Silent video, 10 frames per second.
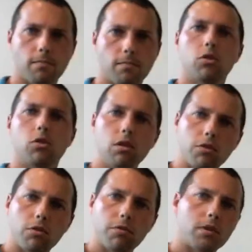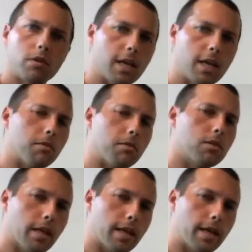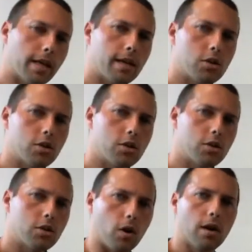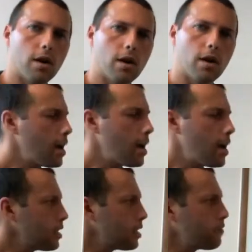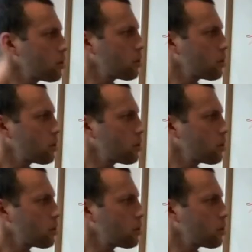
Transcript: So look through the table, the link that I showed before, and see if you